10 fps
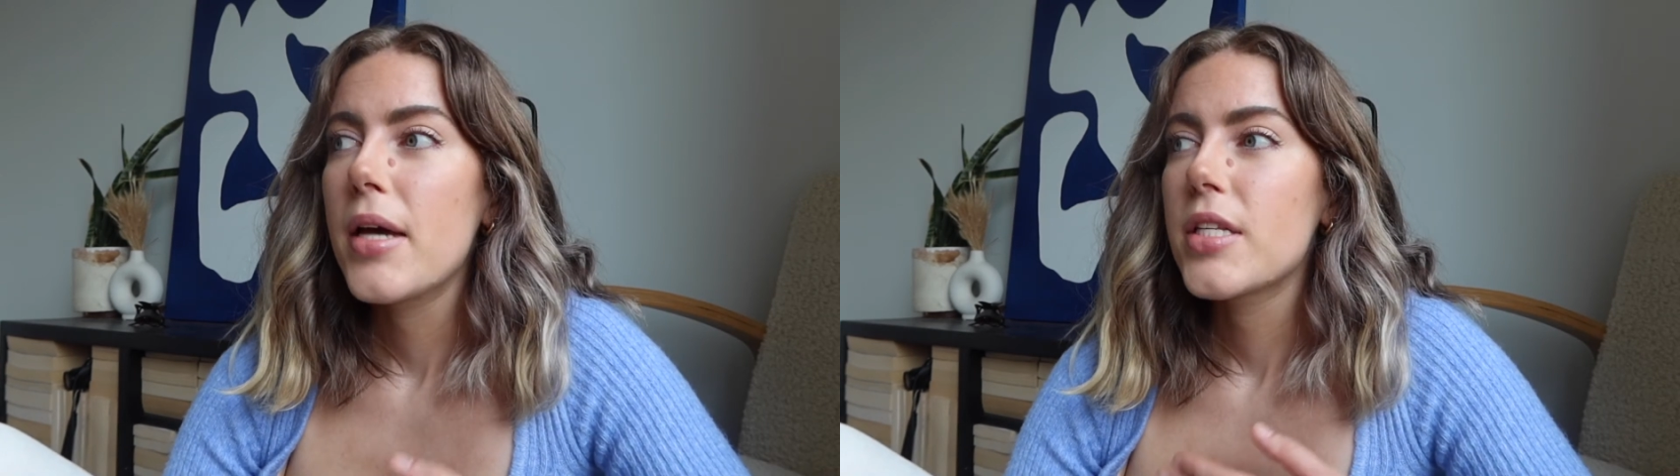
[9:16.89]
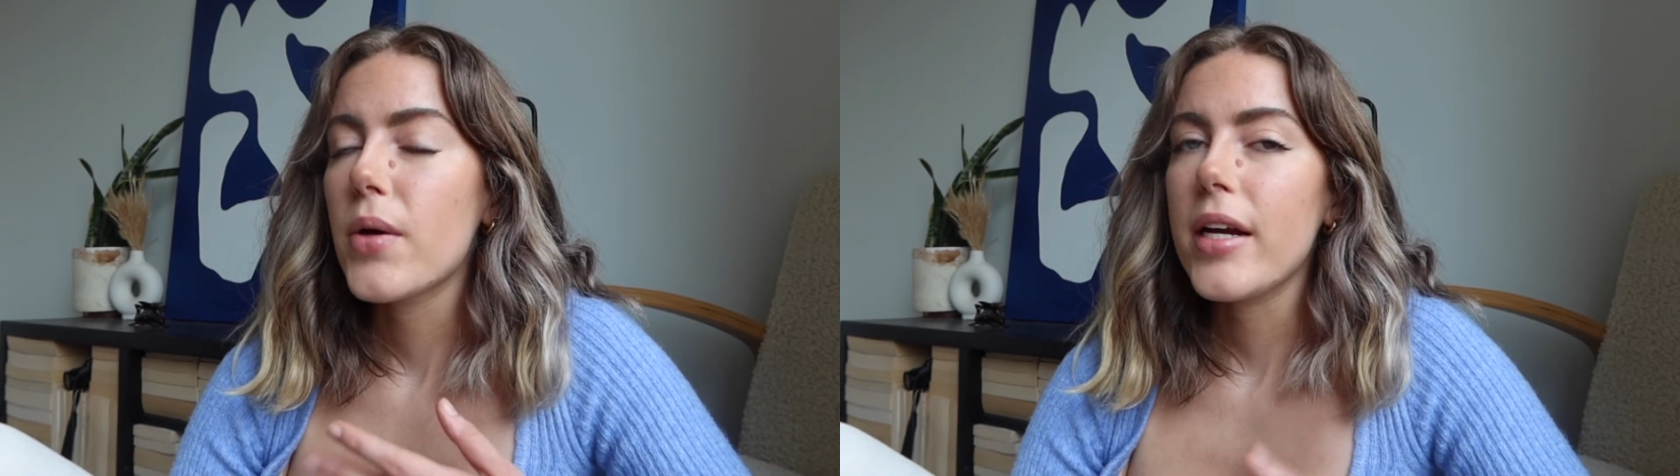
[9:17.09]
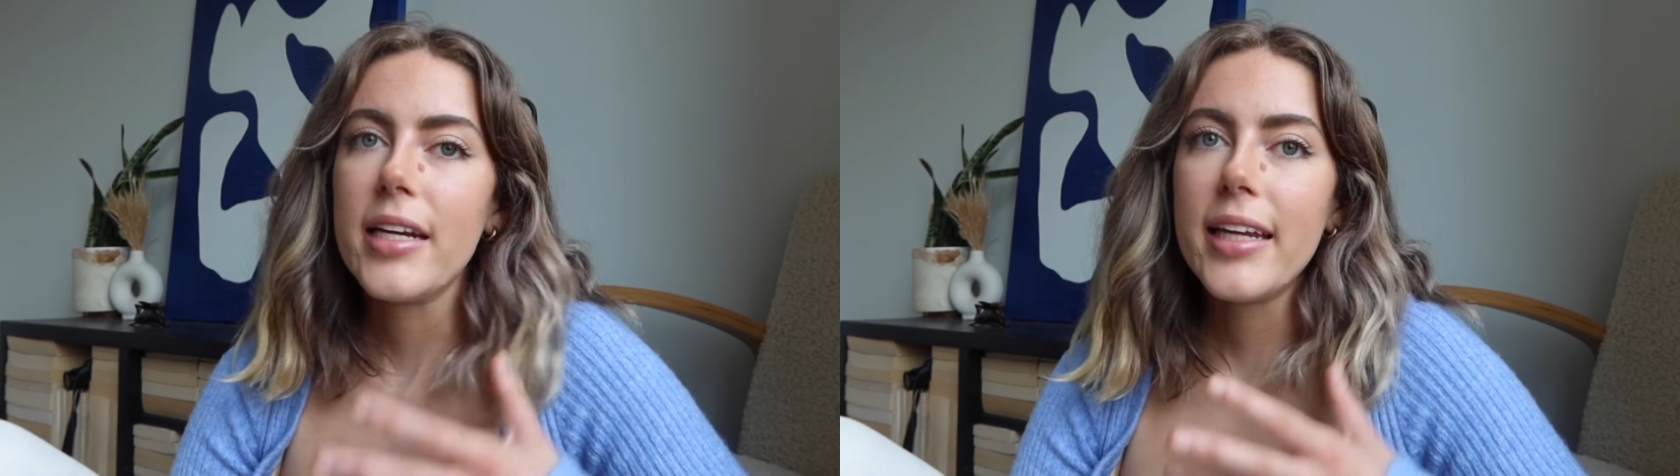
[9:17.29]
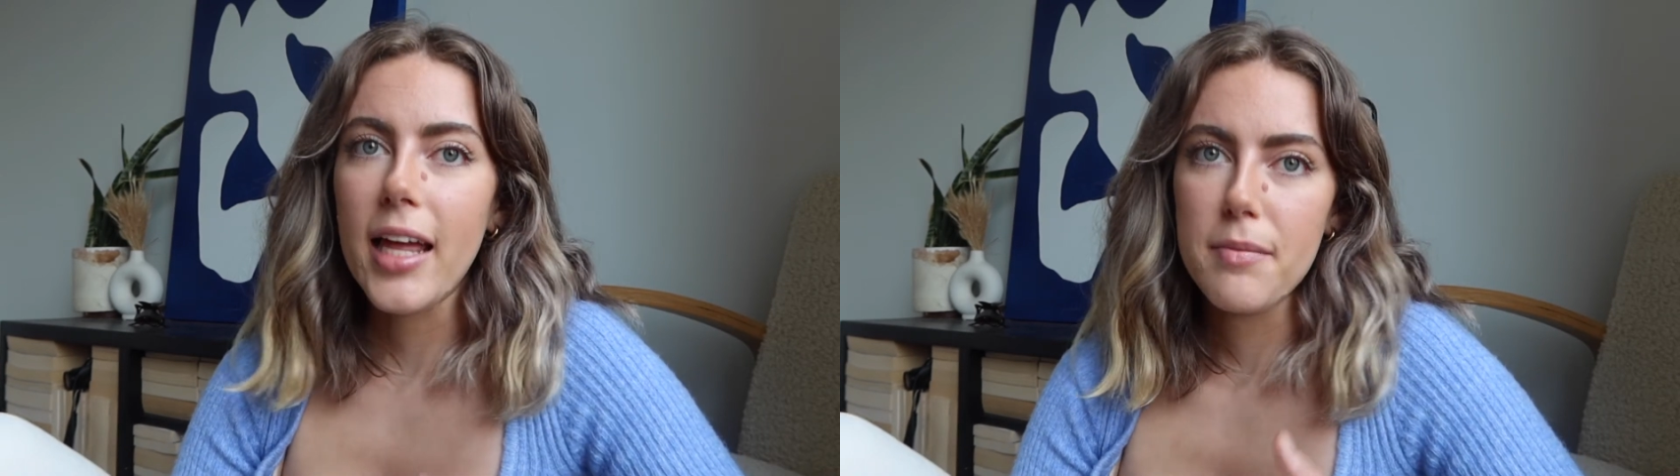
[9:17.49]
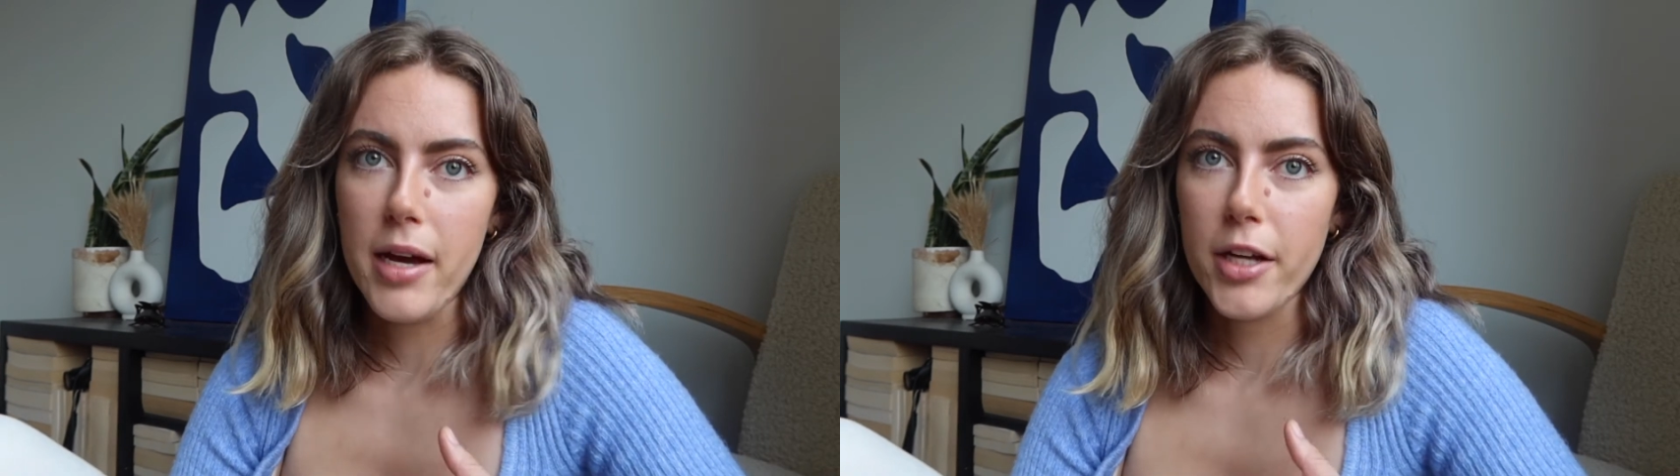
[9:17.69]
So I didn't
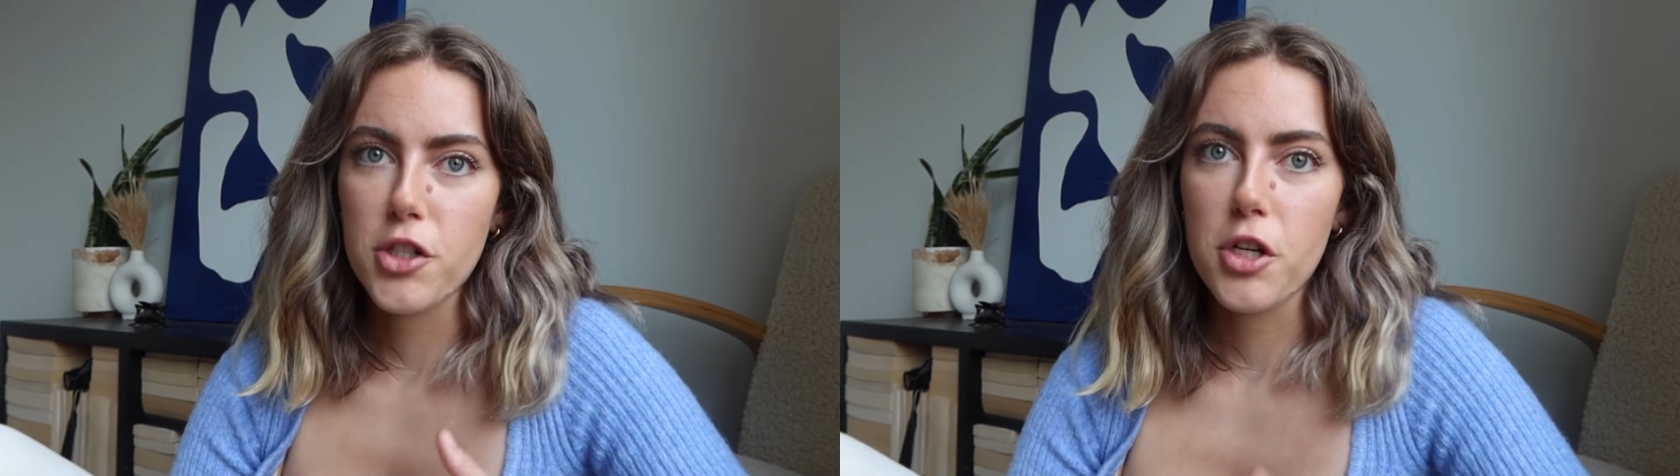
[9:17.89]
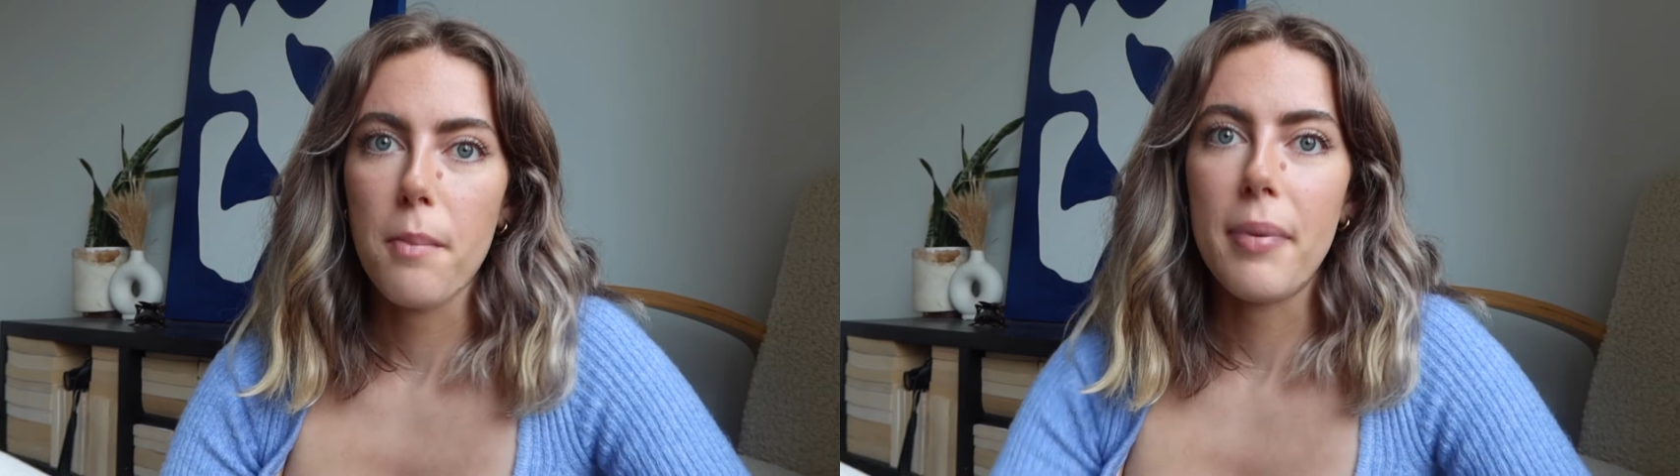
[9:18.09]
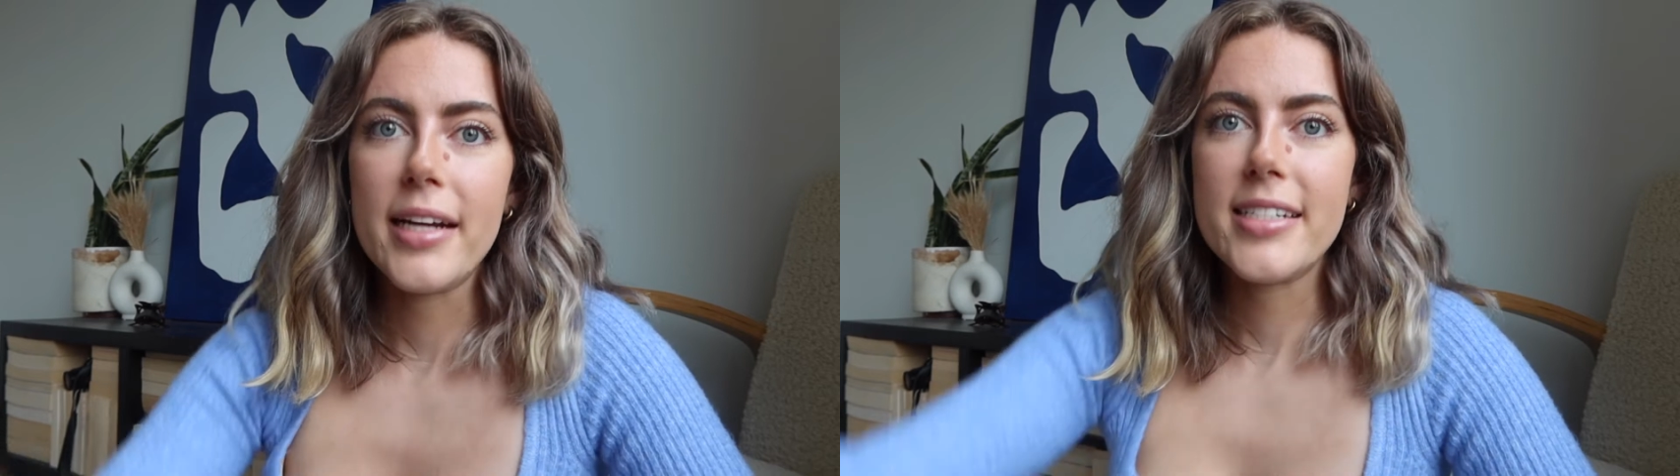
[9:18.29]
get much, but I